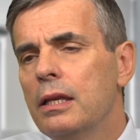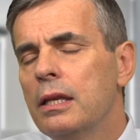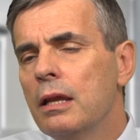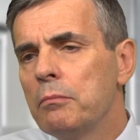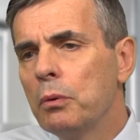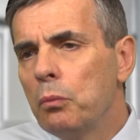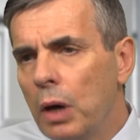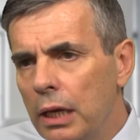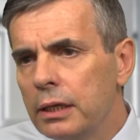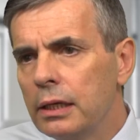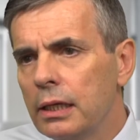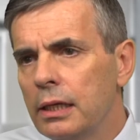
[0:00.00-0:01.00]
Number
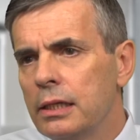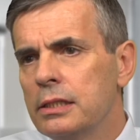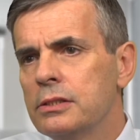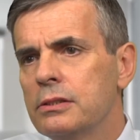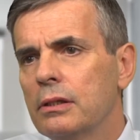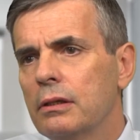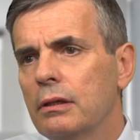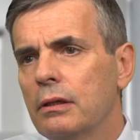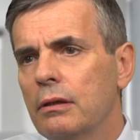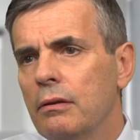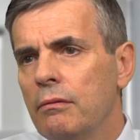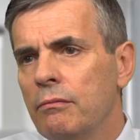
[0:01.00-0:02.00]
one, it is
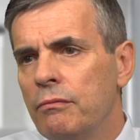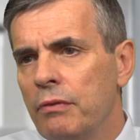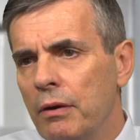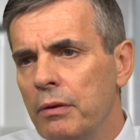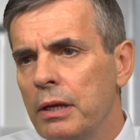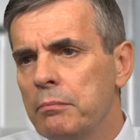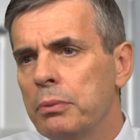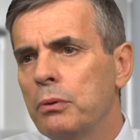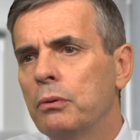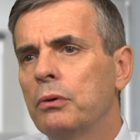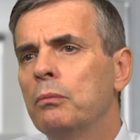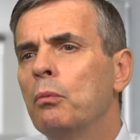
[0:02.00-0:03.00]
very
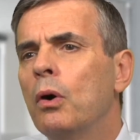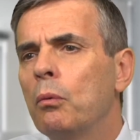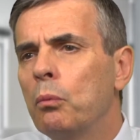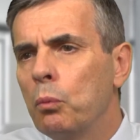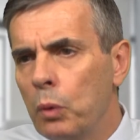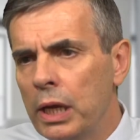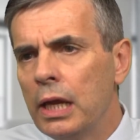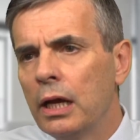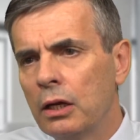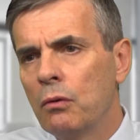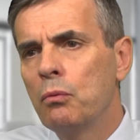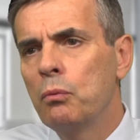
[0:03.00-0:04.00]
important. What we
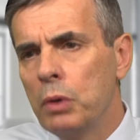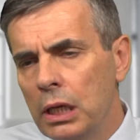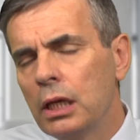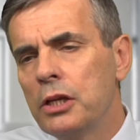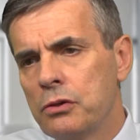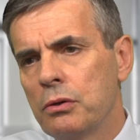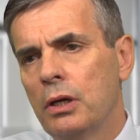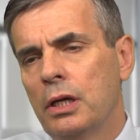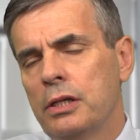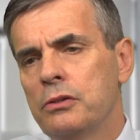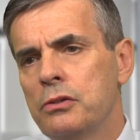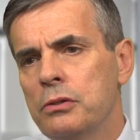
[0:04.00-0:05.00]
are really
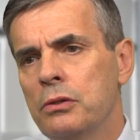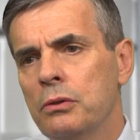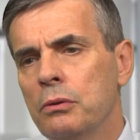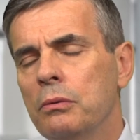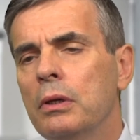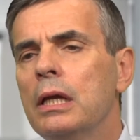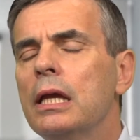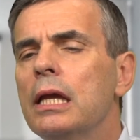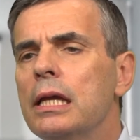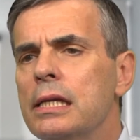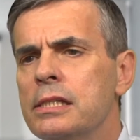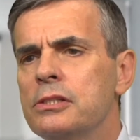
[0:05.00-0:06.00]
trying to do
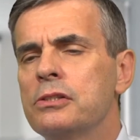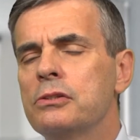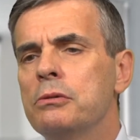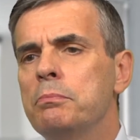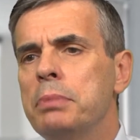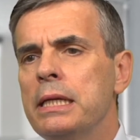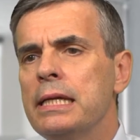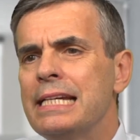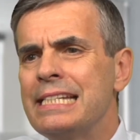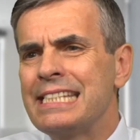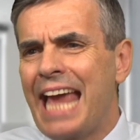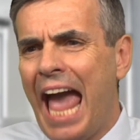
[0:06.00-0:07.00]
is to be
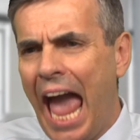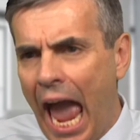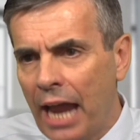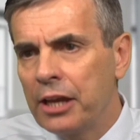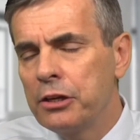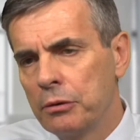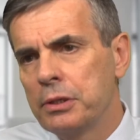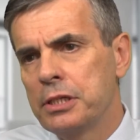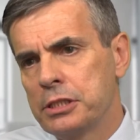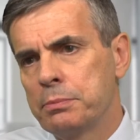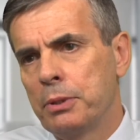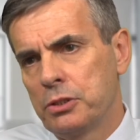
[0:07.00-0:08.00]
as accurate
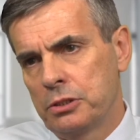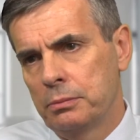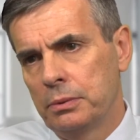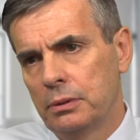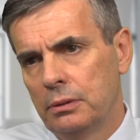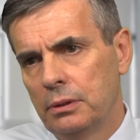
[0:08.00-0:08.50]
as possible,